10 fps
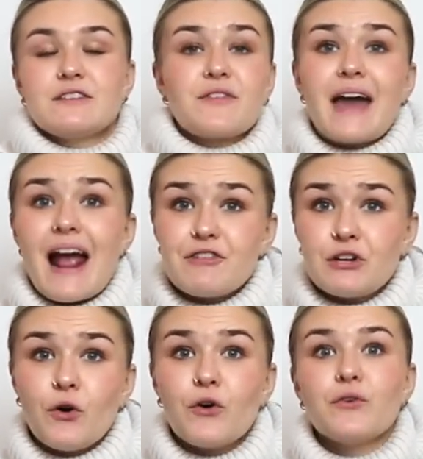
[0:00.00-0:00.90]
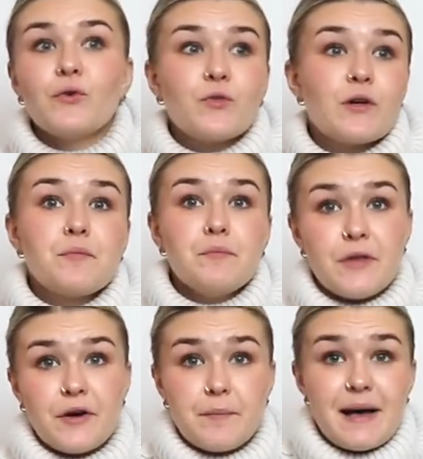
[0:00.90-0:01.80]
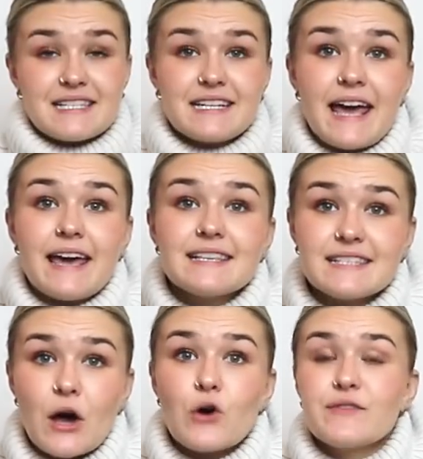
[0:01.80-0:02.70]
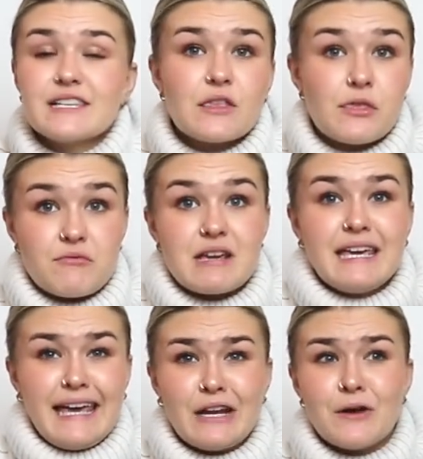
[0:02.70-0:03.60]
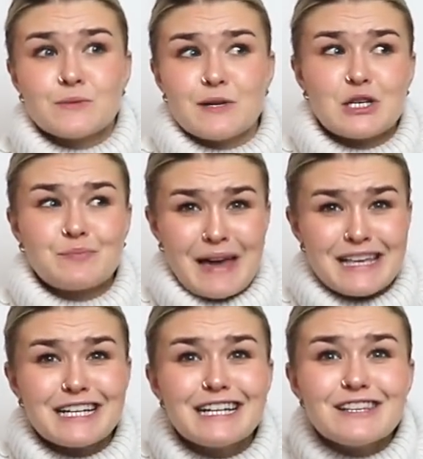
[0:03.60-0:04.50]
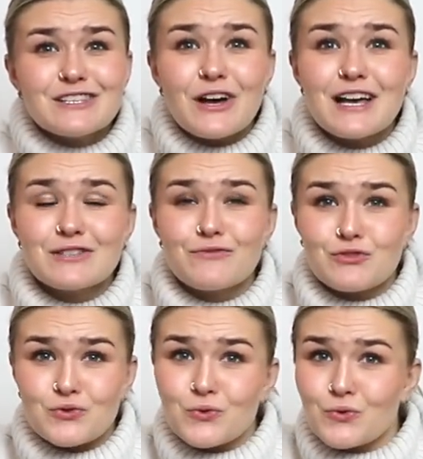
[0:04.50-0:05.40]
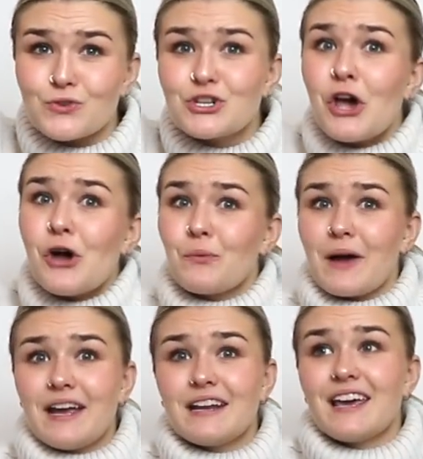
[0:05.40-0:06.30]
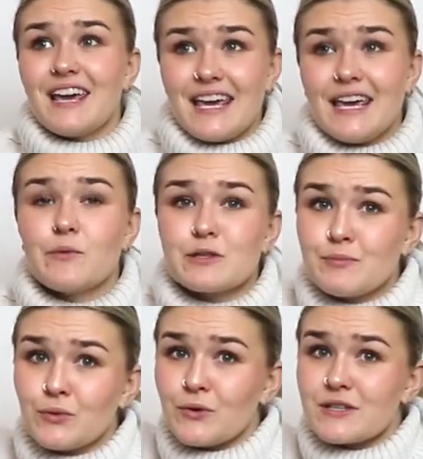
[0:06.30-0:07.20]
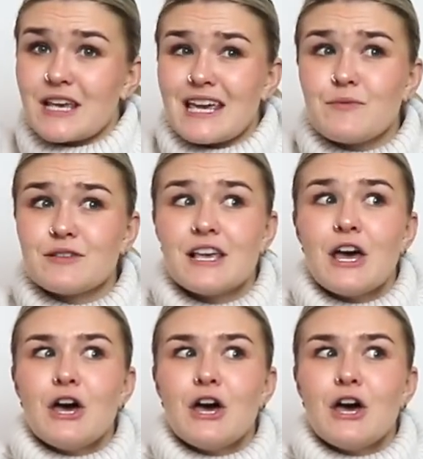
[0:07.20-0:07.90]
So the carry cot, or the bassinet itself, is 3 kilos, which is basically the size of George when he was born. So he was